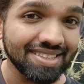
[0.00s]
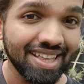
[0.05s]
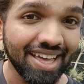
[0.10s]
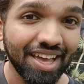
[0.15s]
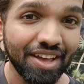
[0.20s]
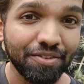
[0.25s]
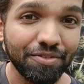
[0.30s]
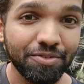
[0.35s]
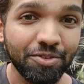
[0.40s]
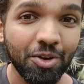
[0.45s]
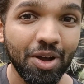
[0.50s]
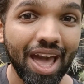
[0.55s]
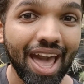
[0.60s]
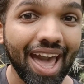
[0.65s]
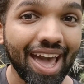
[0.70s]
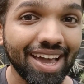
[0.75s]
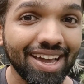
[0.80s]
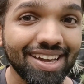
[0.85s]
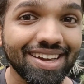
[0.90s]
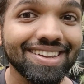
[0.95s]
there for
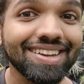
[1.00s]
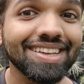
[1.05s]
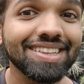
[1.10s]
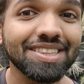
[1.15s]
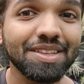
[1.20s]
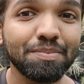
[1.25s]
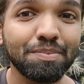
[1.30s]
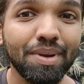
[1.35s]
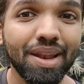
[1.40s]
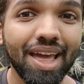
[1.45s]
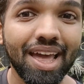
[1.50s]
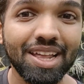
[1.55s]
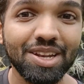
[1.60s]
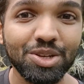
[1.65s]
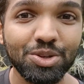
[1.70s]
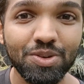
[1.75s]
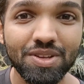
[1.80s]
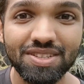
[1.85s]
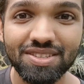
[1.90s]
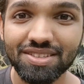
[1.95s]
anchoring the
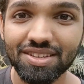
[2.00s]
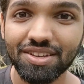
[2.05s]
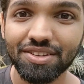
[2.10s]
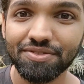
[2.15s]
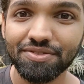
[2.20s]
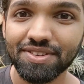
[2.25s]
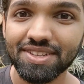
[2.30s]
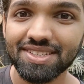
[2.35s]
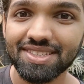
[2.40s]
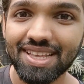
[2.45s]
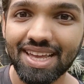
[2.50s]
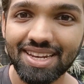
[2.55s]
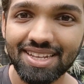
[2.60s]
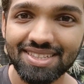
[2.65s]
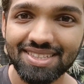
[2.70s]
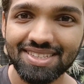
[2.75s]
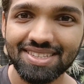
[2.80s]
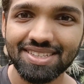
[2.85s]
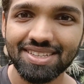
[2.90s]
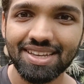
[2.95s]
plant to a surface that
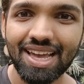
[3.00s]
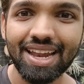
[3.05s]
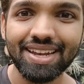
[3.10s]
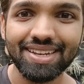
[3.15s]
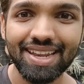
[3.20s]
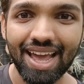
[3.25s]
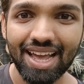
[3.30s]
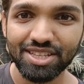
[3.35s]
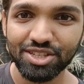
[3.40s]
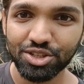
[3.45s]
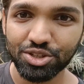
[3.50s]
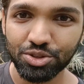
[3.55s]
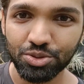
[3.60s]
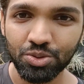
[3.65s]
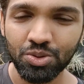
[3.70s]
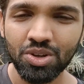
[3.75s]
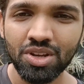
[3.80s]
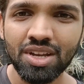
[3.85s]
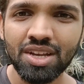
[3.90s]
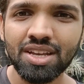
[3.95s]
it's attached to.